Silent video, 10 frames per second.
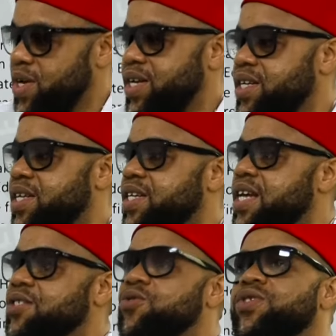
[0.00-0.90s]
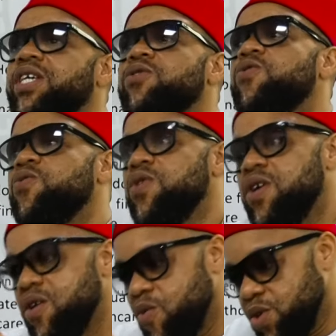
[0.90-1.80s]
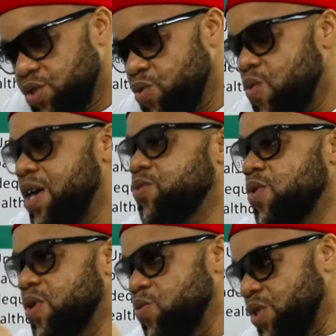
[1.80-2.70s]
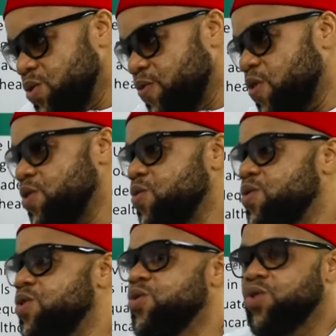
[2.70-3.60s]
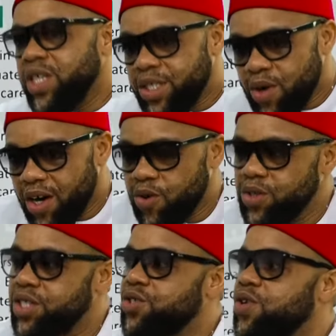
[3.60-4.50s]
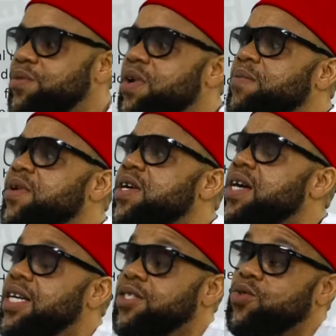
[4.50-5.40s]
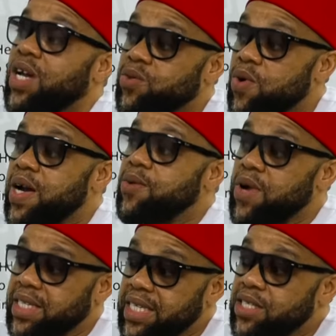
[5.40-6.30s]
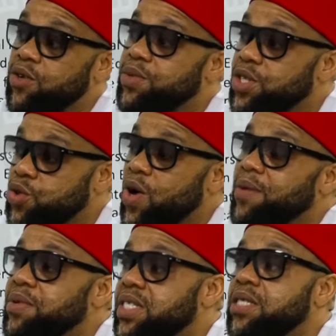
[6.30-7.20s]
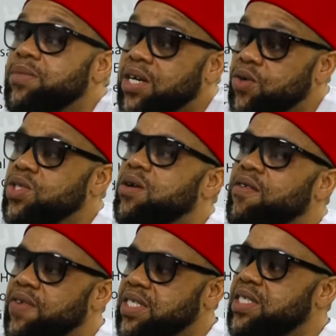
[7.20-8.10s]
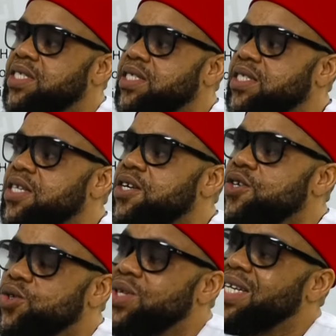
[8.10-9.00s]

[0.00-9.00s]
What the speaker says: well, that's going to tell you, oh, what do you want? What can we do for you? You know, takes you across the journey map. And so that's why we are setting up these QIP teams across our facilities, so